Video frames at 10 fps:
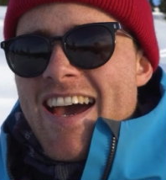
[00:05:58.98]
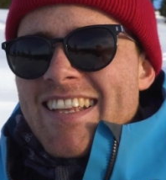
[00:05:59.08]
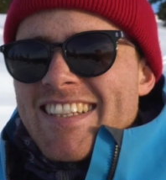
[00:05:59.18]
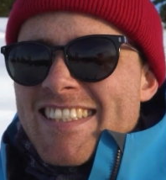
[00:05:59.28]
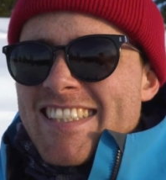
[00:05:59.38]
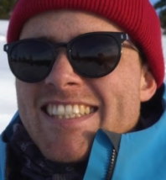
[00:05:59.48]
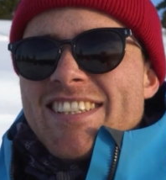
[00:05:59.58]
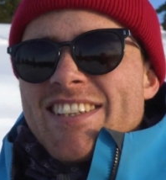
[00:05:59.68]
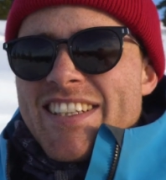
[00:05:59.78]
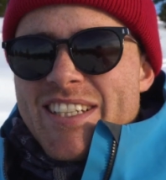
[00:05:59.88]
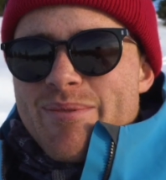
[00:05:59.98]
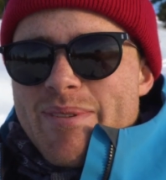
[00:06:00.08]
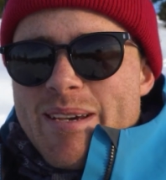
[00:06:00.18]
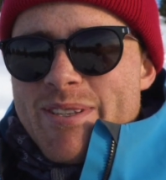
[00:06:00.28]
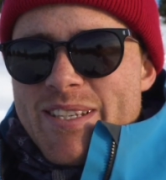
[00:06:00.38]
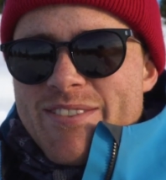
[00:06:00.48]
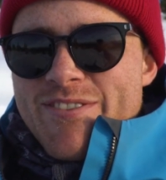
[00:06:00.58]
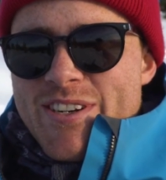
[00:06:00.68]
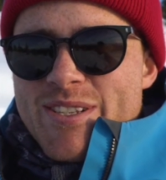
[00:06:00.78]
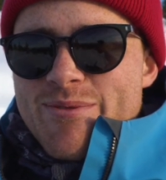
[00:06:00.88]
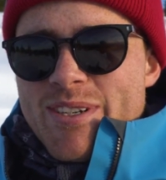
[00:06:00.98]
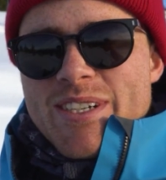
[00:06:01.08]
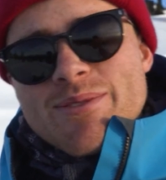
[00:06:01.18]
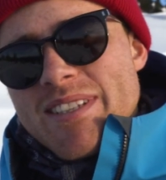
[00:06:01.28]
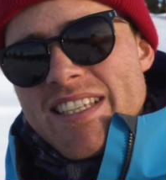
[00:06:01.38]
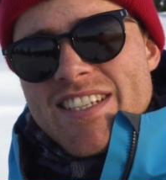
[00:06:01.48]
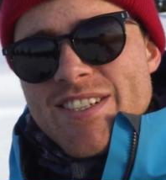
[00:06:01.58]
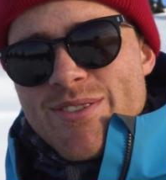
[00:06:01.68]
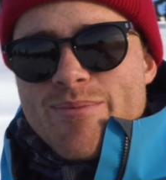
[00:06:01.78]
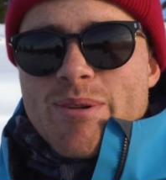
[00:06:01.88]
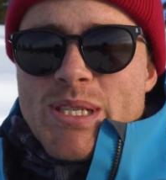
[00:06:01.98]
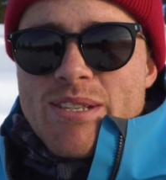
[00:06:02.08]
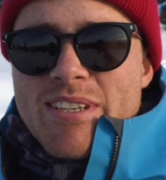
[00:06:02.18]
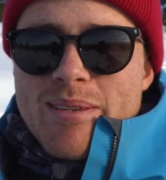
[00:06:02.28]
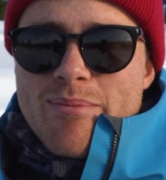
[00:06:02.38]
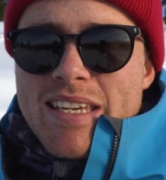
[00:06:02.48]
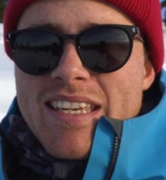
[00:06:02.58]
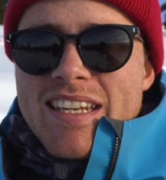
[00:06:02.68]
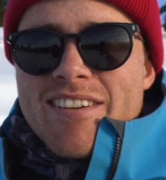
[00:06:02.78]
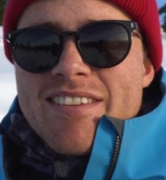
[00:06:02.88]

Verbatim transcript: I did cheat a little bit with this first one because we did shoot most of it the beginning